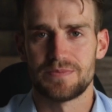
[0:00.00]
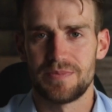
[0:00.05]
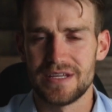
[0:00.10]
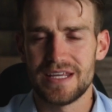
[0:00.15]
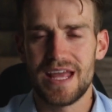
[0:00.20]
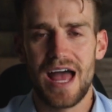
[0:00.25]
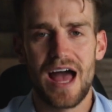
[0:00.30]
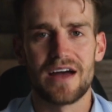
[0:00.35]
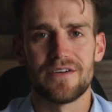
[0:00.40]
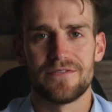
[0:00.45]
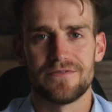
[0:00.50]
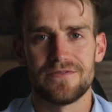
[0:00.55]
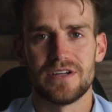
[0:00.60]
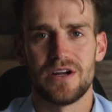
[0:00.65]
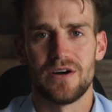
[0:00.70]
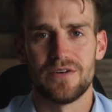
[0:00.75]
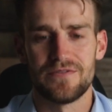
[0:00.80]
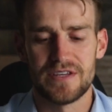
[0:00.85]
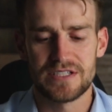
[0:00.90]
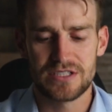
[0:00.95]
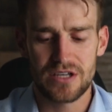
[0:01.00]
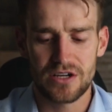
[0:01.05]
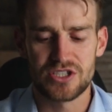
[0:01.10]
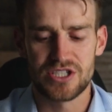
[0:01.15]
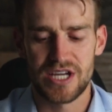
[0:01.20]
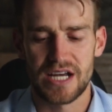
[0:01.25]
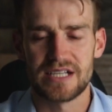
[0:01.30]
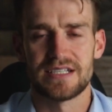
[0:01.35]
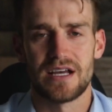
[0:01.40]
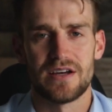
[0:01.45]
But yeah, if you know if this all
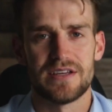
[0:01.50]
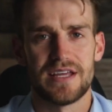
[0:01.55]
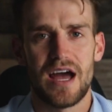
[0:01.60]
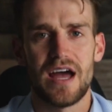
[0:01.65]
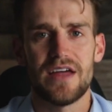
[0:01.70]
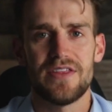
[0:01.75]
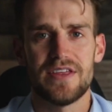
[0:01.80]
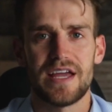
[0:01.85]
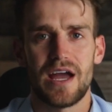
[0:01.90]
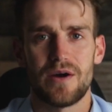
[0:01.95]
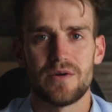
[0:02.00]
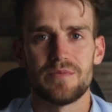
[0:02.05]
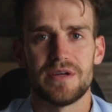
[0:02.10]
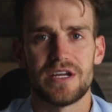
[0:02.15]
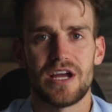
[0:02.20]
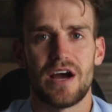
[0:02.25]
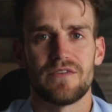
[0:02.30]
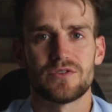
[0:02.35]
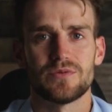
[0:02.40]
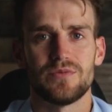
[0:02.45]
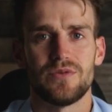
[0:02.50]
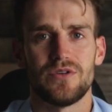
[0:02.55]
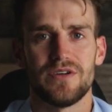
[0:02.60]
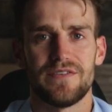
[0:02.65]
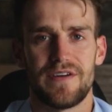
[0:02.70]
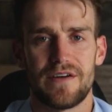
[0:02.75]
checks out, yeah, I think I would be comfortable.